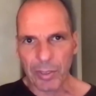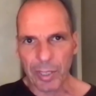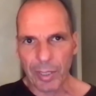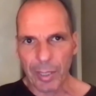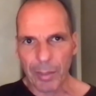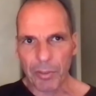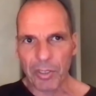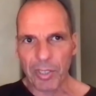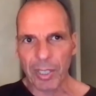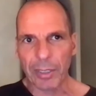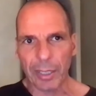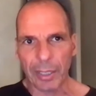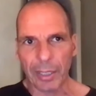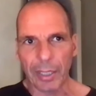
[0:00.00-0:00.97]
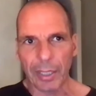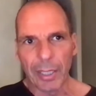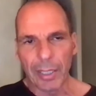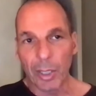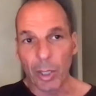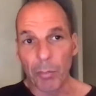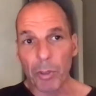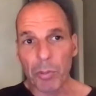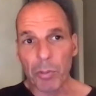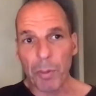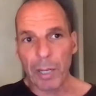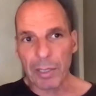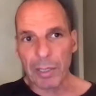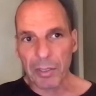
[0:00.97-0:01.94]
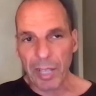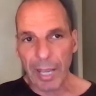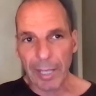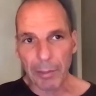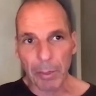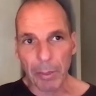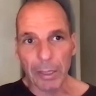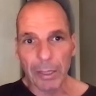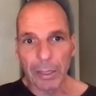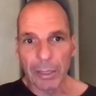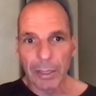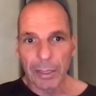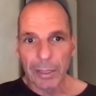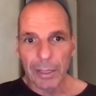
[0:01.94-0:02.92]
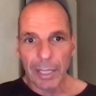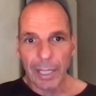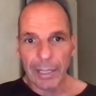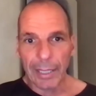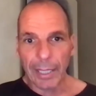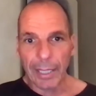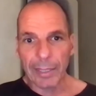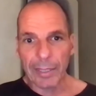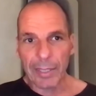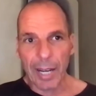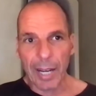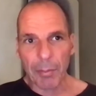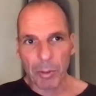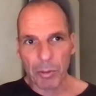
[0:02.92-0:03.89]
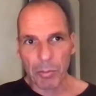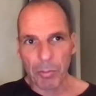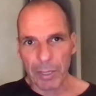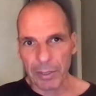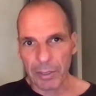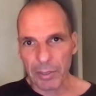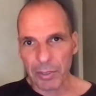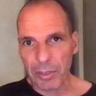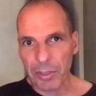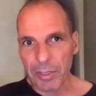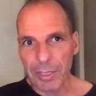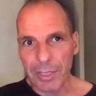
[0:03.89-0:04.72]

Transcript: And I'm certainly, you know, most Marxists hate me, and I dislike most Marxists.